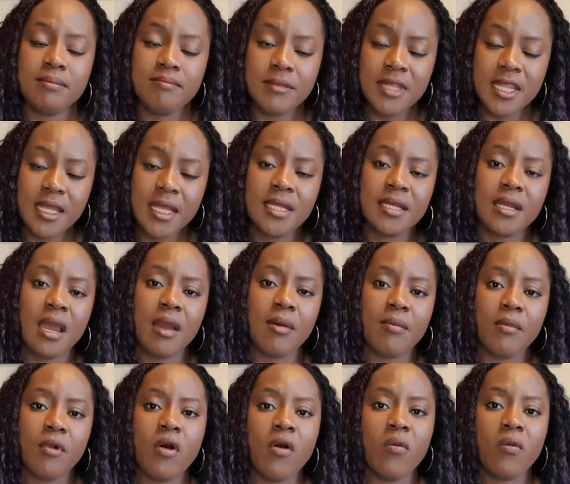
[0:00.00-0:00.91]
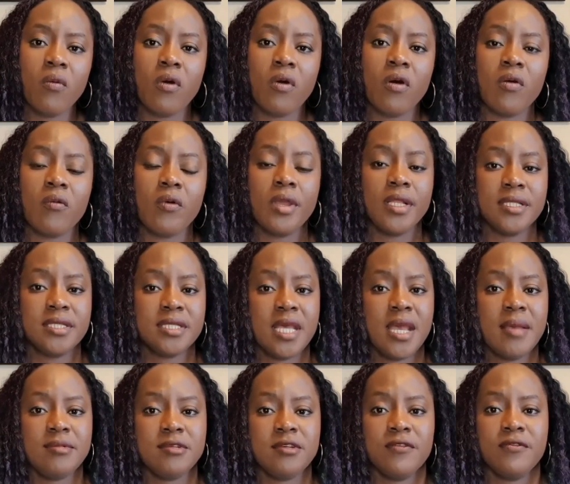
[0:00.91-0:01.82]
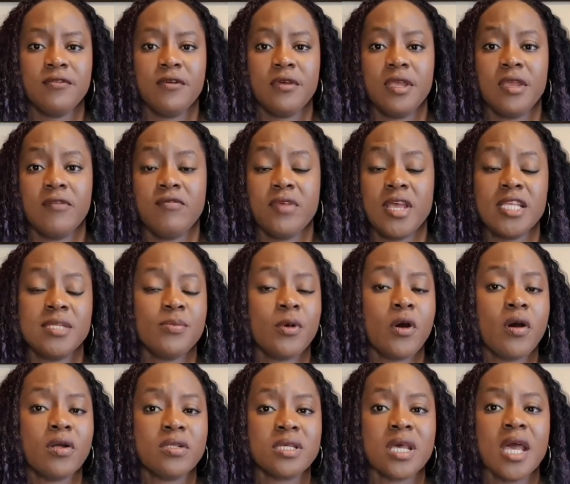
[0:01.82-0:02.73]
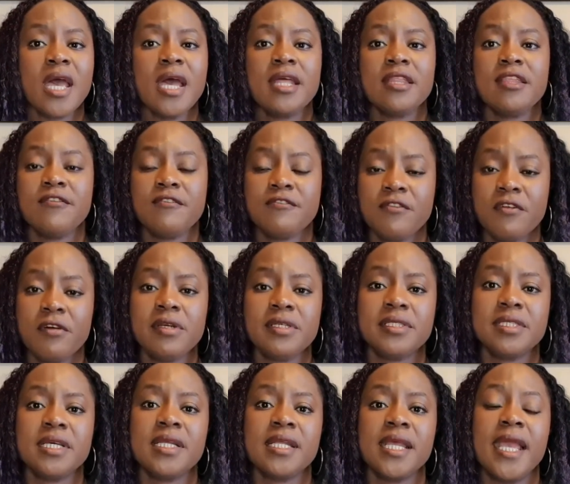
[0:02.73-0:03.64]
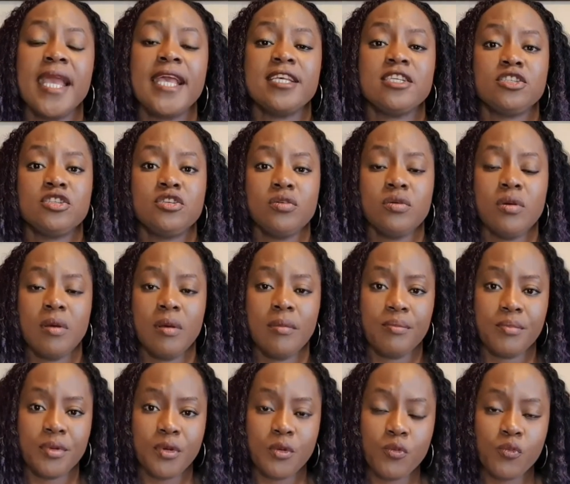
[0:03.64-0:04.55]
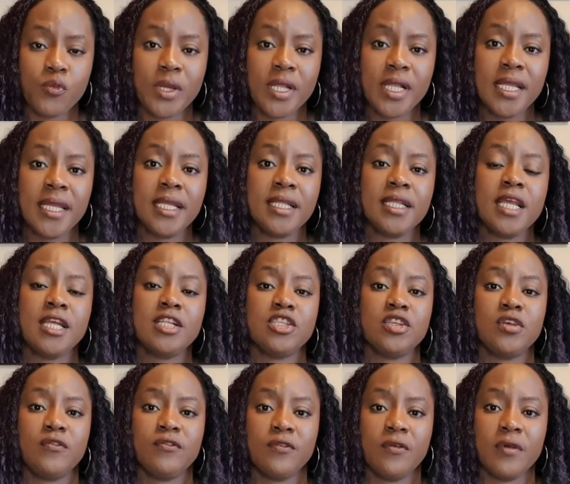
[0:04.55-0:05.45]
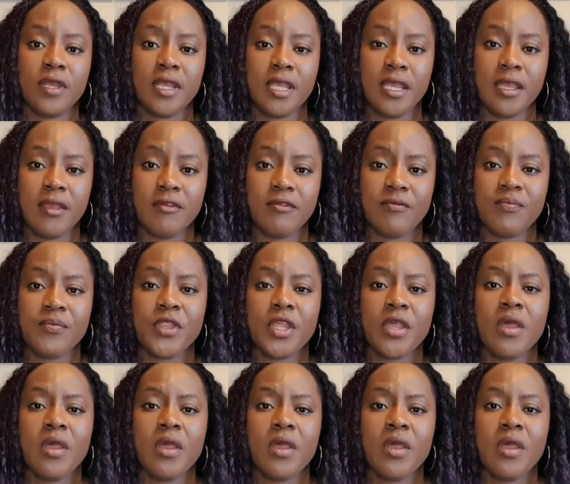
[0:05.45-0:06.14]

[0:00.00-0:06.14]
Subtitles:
need more work in terms of forgiveness. But the first thing is to be willing to forgive.